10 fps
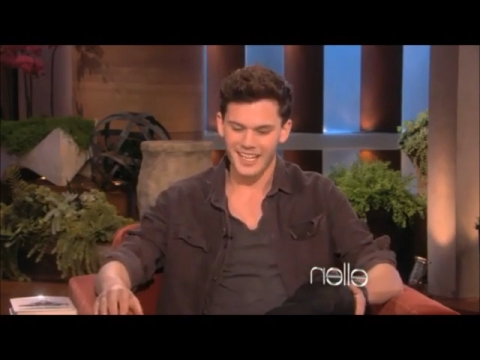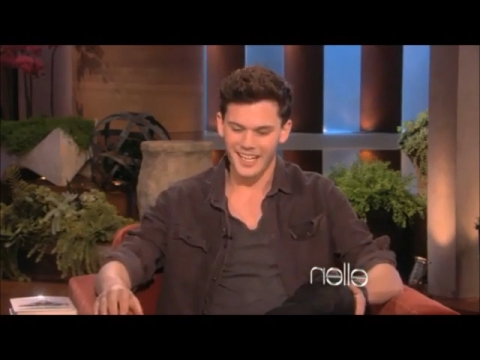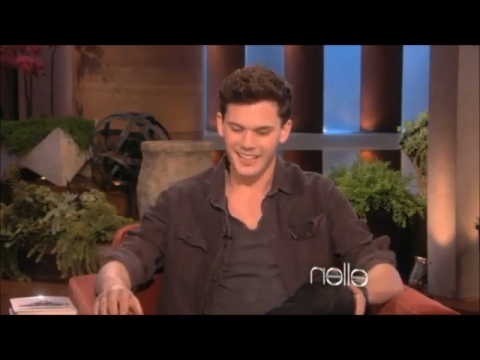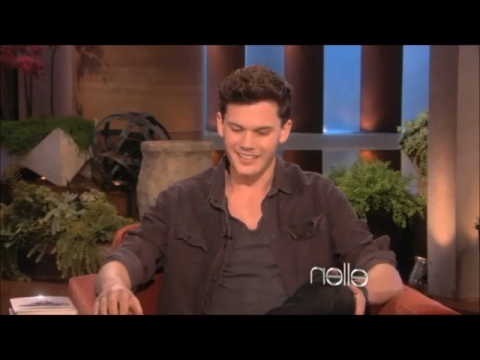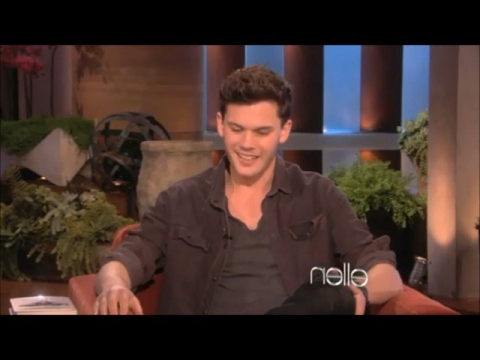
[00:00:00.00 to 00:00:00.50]

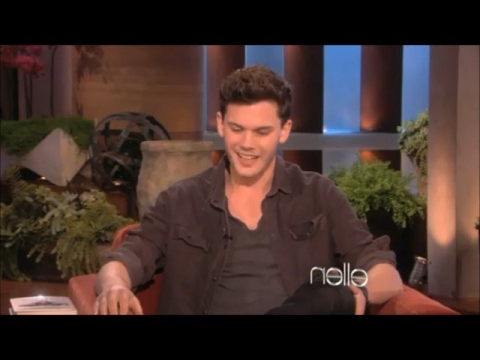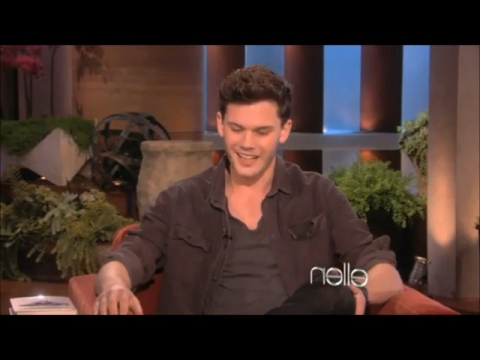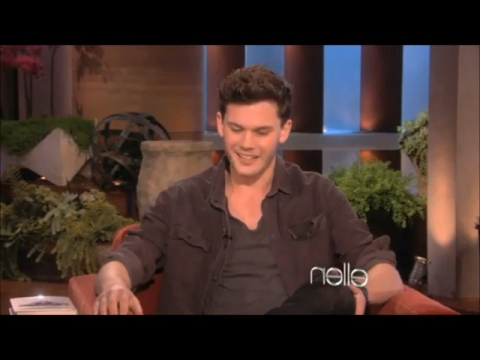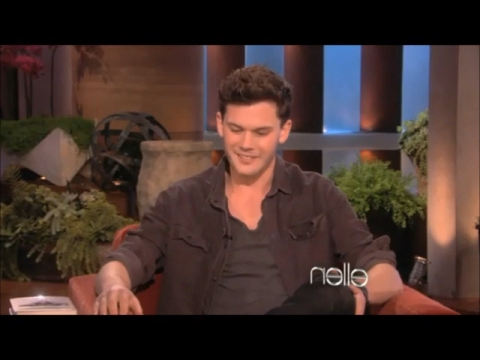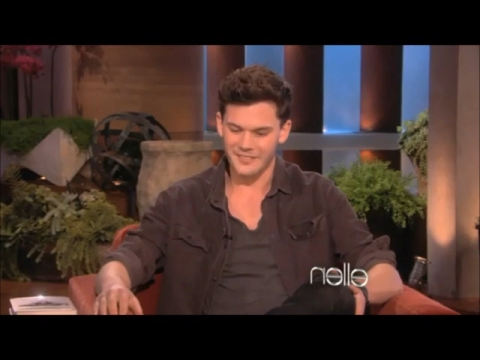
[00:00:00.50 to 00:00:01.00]
And
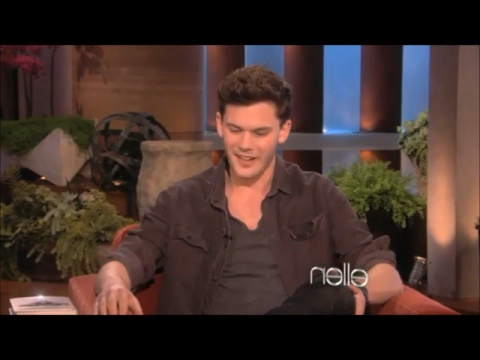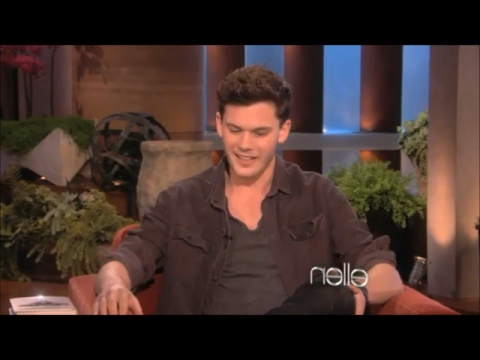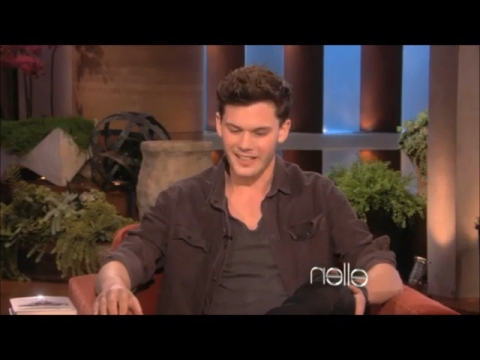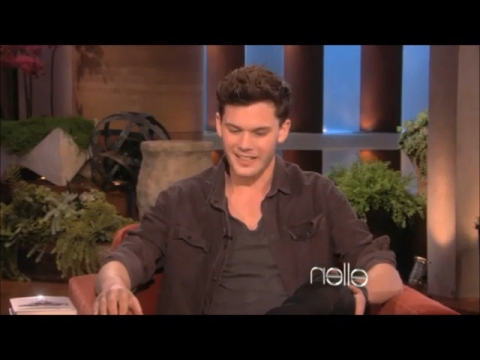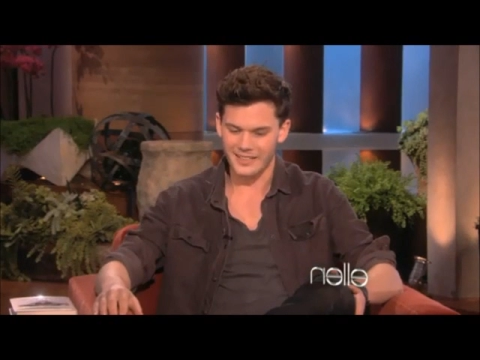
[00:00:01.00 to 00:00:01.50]
it
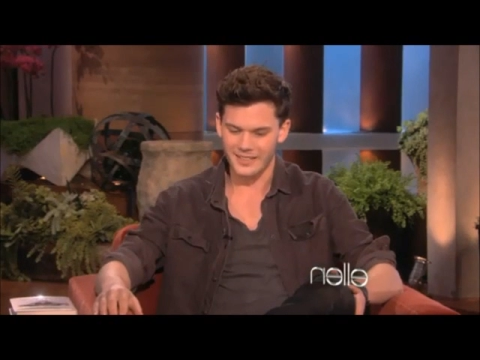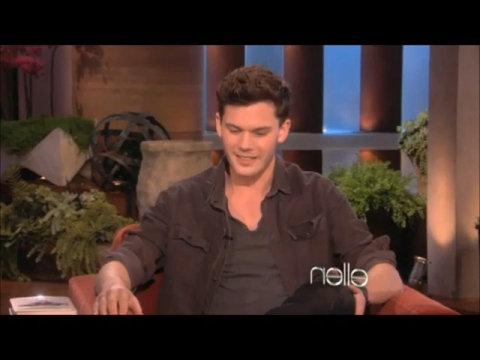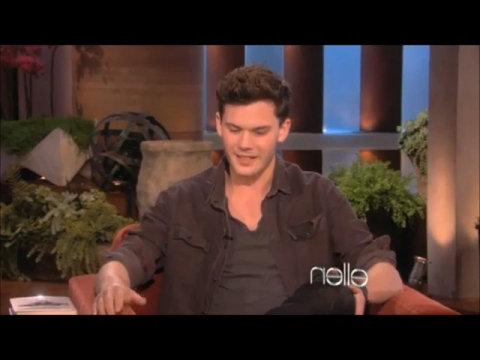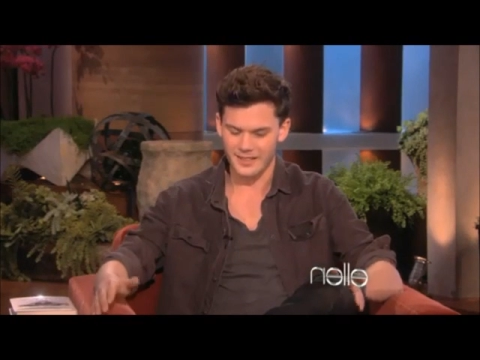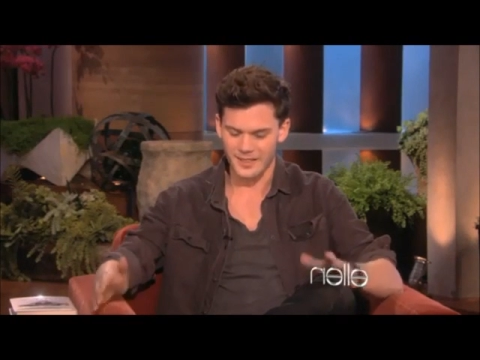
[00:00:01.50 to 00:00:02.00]
finally, you
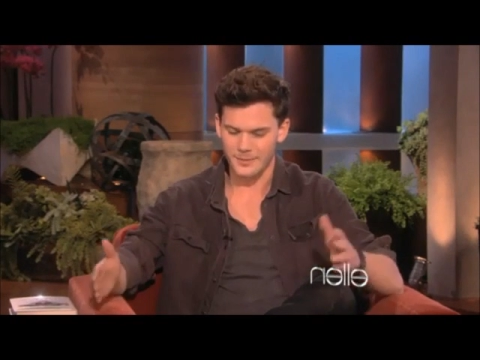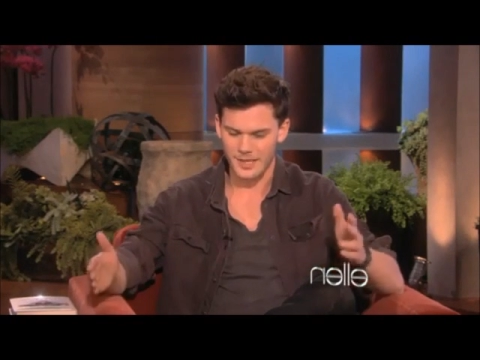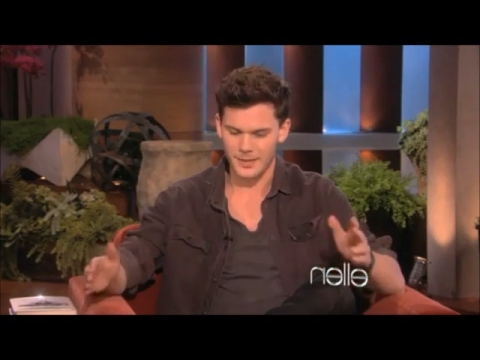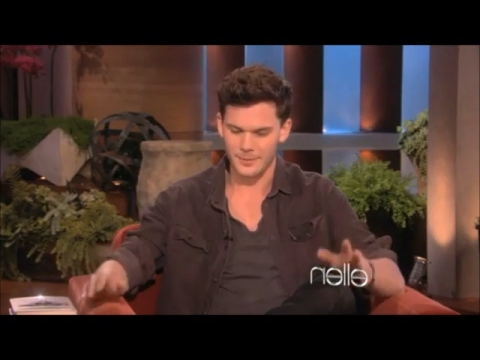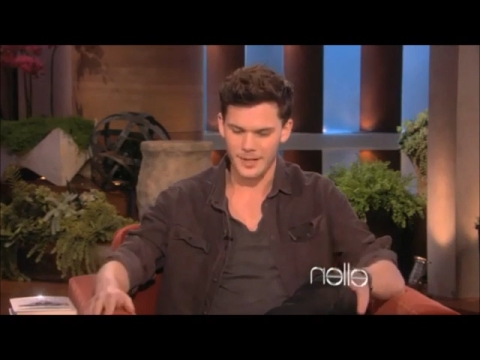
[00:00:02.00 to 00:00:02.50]
know, comes
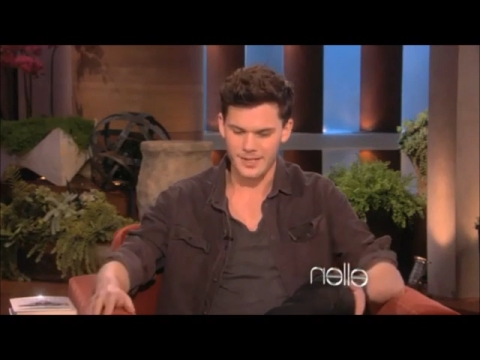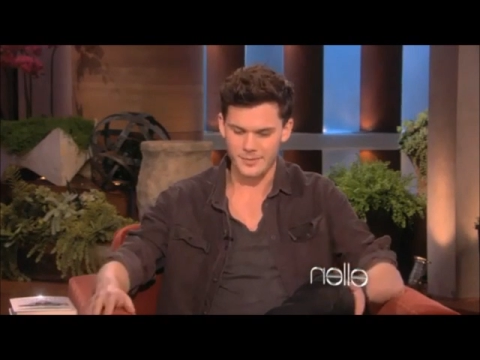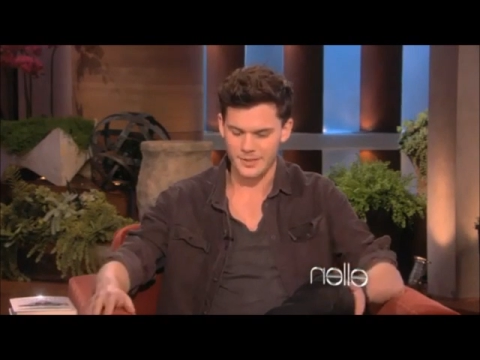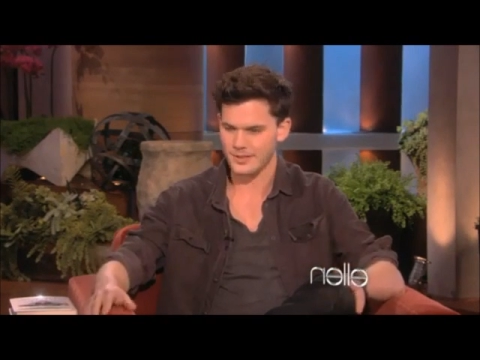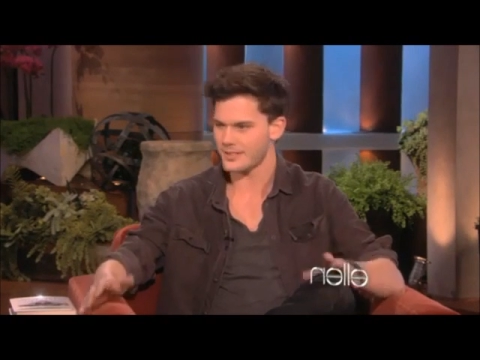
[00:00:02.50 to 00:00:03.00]
out in the press
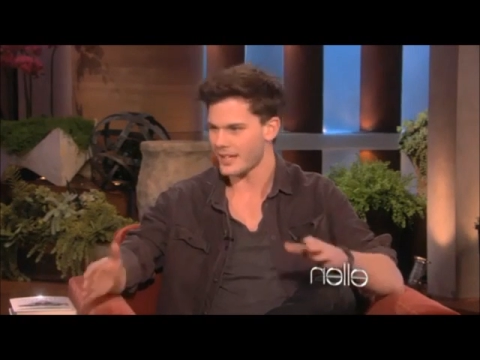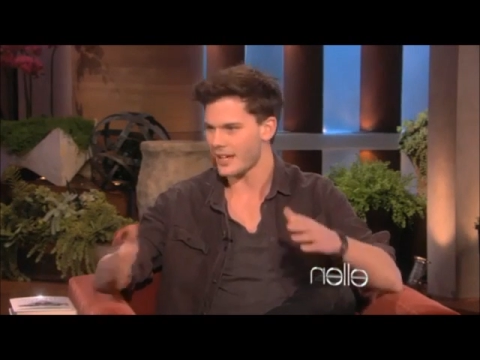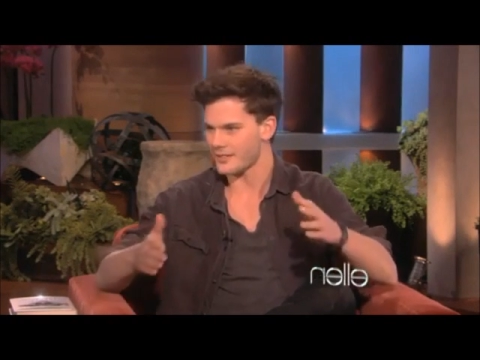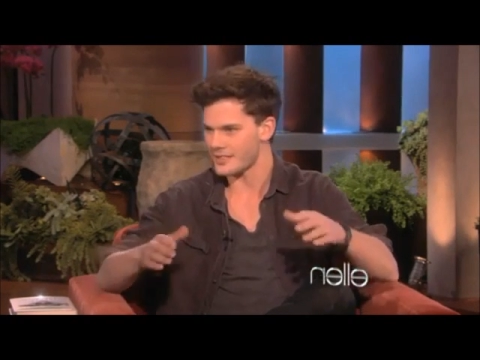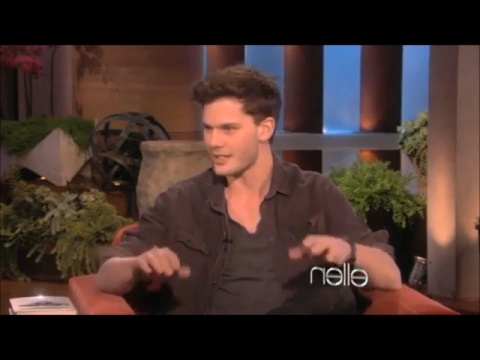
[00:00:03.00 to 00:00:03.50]
and we're
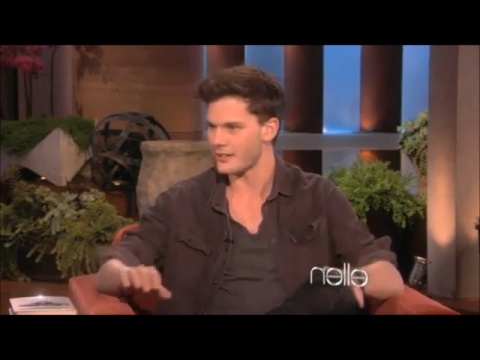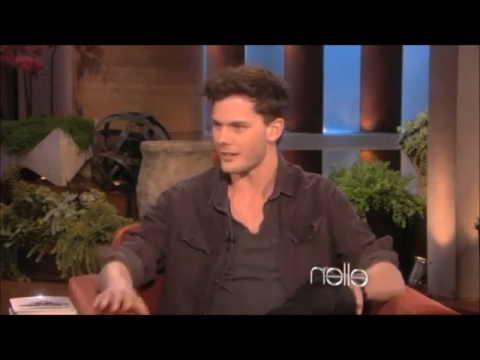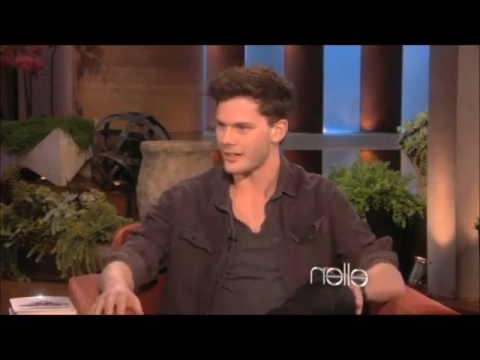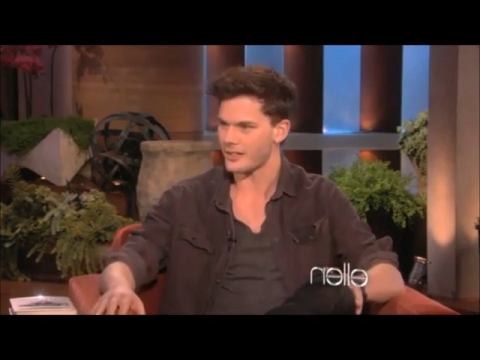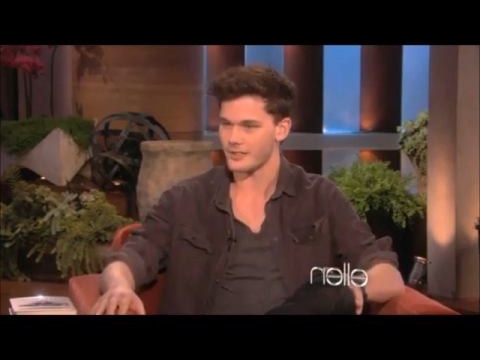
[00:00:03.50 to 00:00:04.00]
having dinner
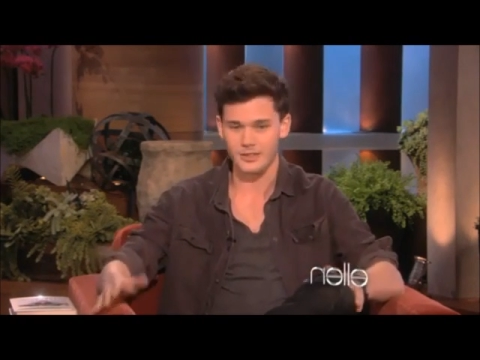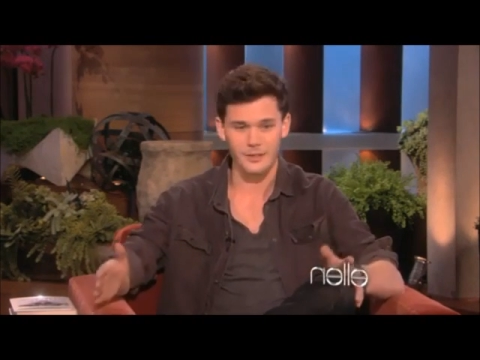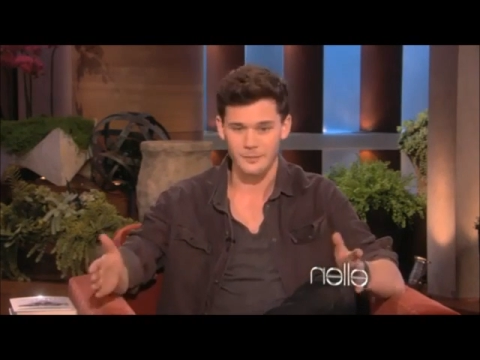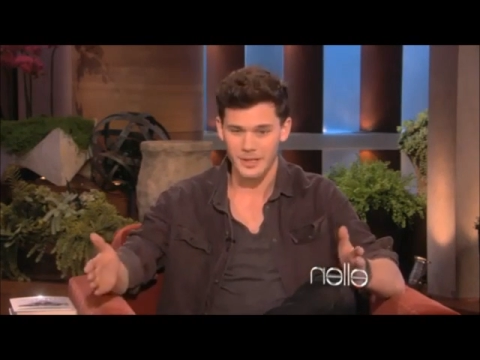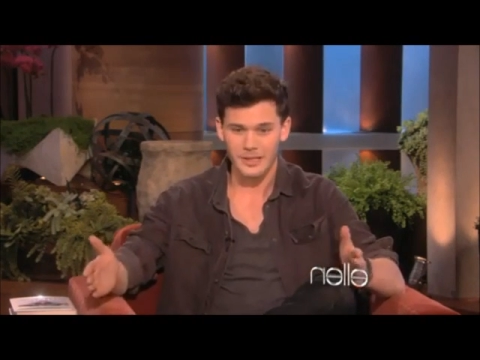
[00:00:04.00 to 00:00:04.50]
and I go,
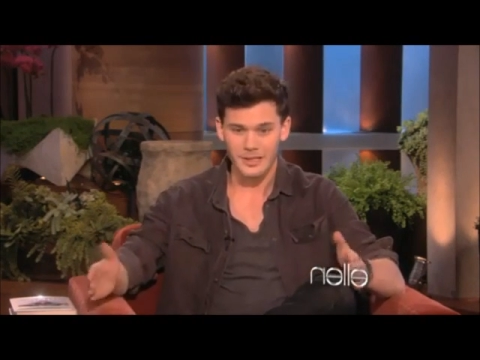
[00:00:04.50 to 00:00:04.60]
so,